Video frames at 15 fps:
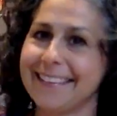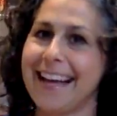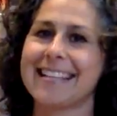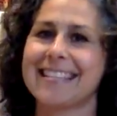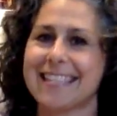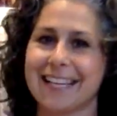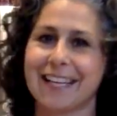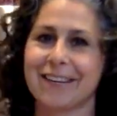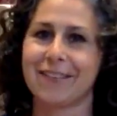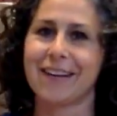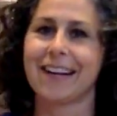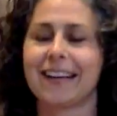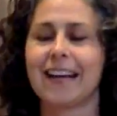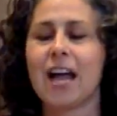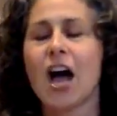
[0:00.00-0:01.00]
That's a good
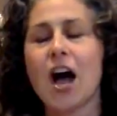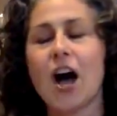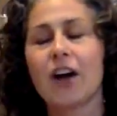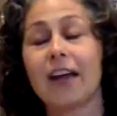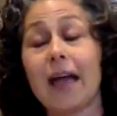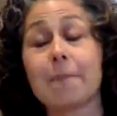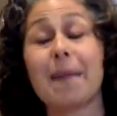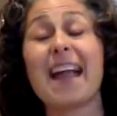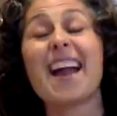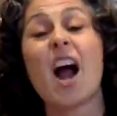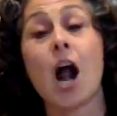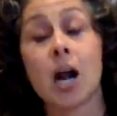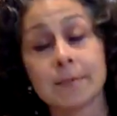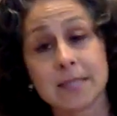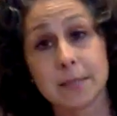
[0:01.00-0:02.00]
one. Okay, my
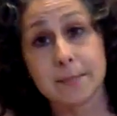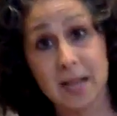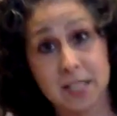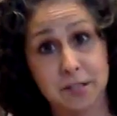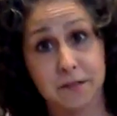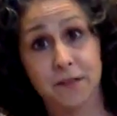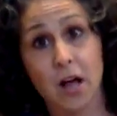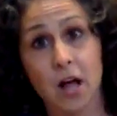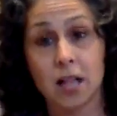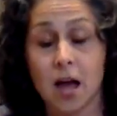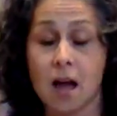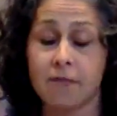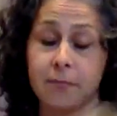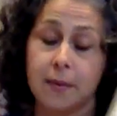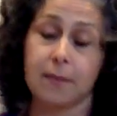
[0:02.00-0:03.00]
arm's about to fall
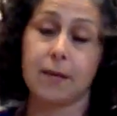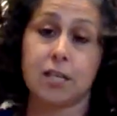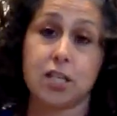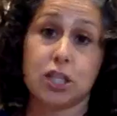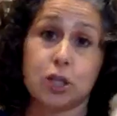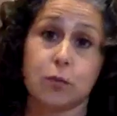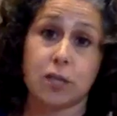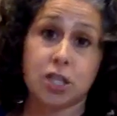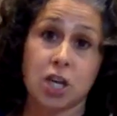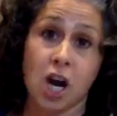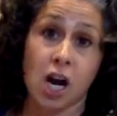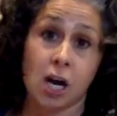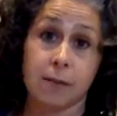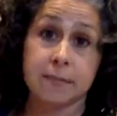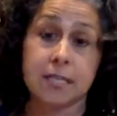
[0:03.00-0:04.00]
off. Maybe I should switch
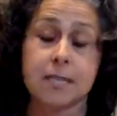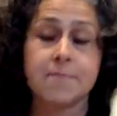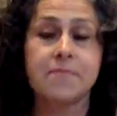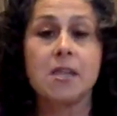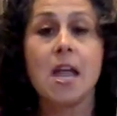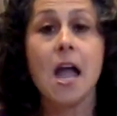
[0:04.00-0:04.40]
arms.